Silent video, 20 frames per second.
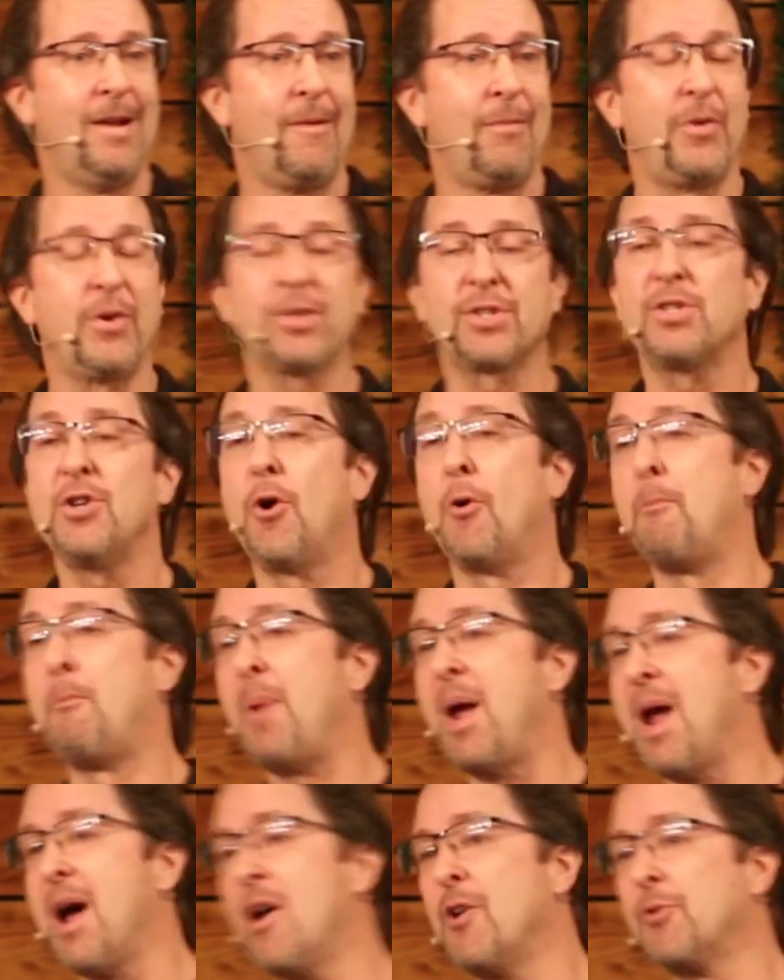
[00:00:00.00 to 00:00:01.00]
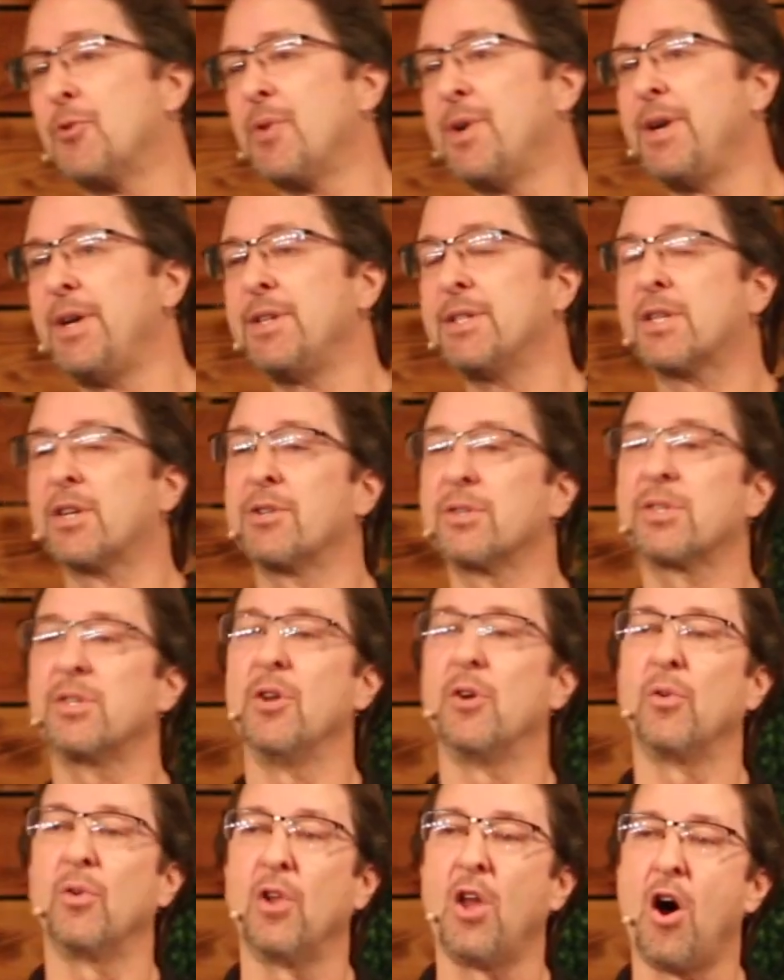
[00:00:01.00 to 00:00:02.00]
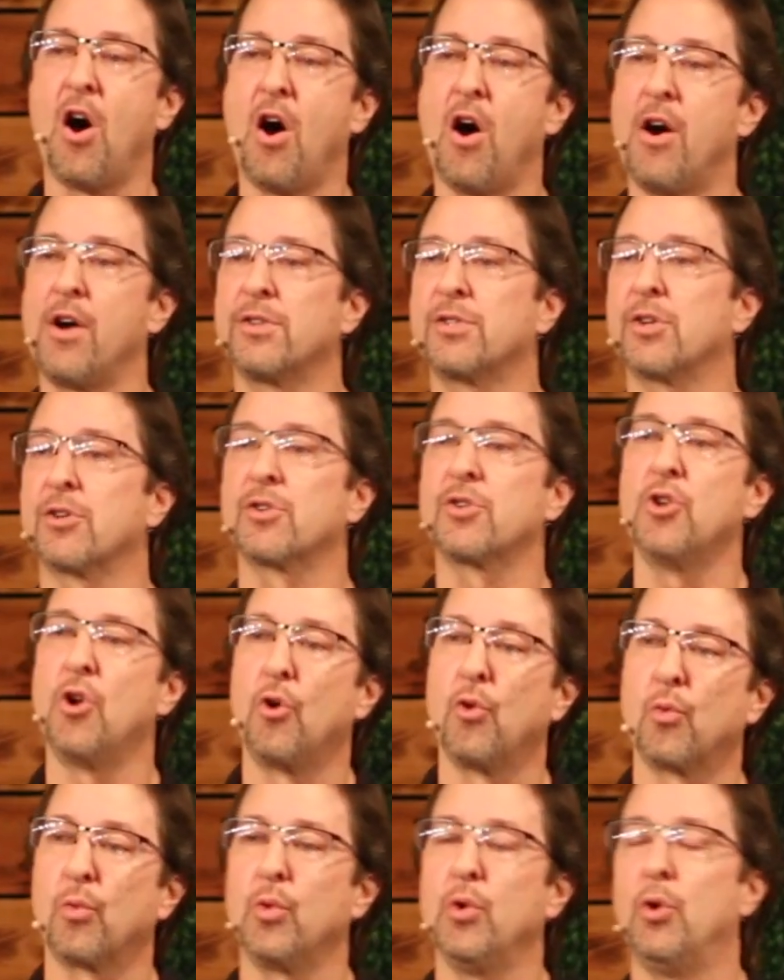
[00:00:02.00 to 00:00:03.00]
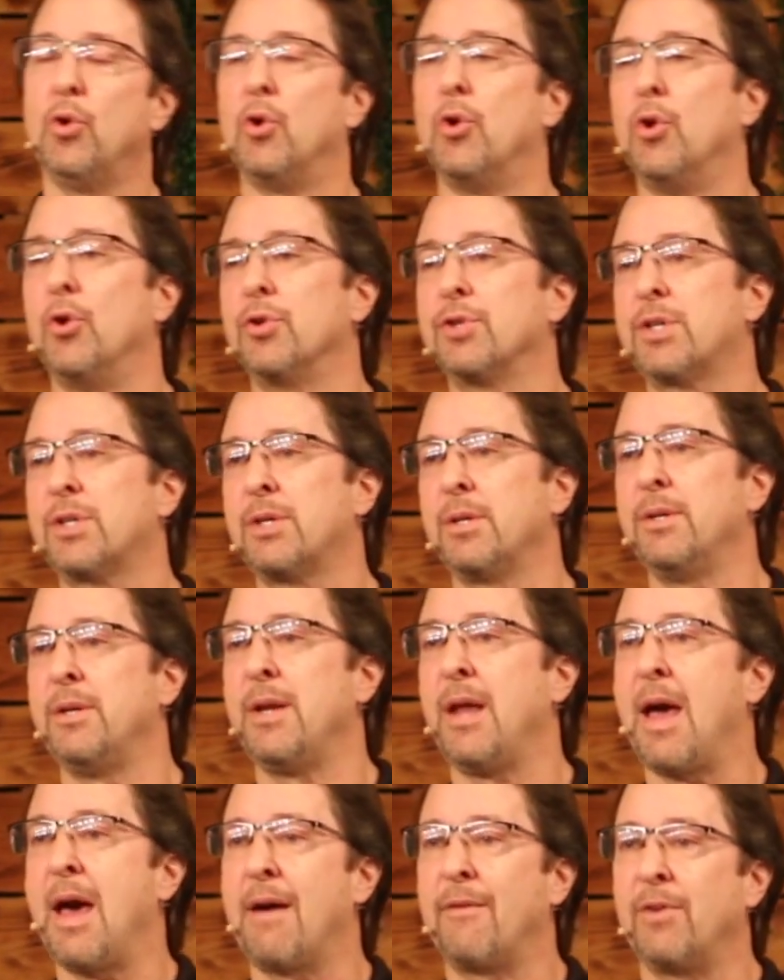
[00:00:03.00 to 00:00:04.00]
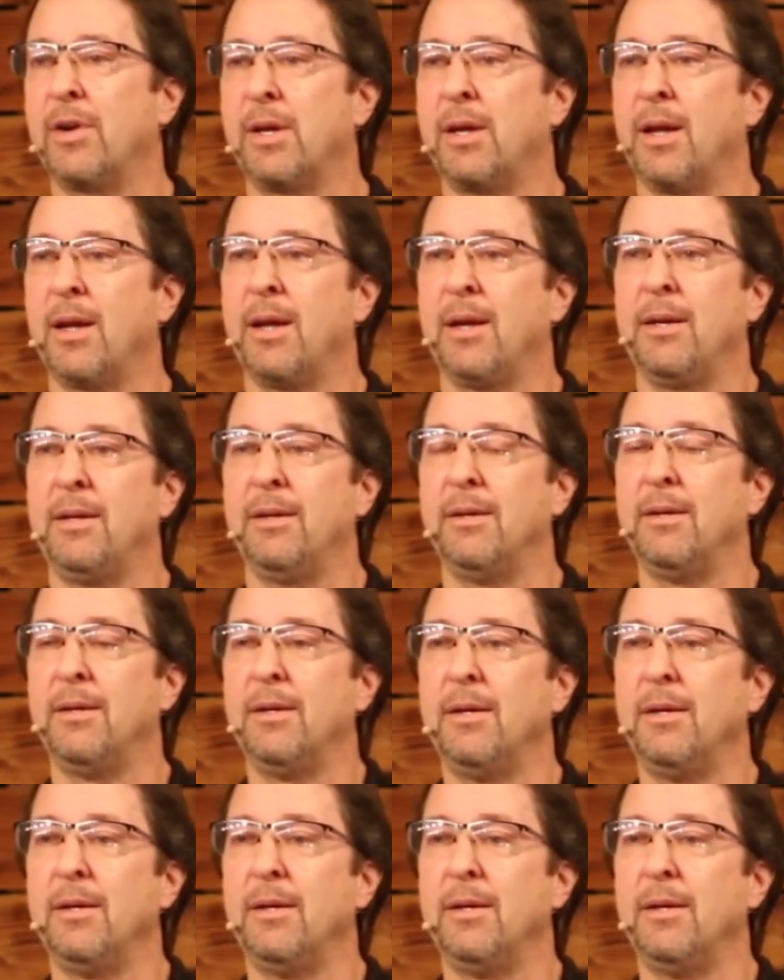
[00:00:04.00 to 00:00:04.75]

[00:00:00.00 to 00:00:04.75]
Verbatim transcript: There's no boundaries, there's no laws, there's no rules to navigate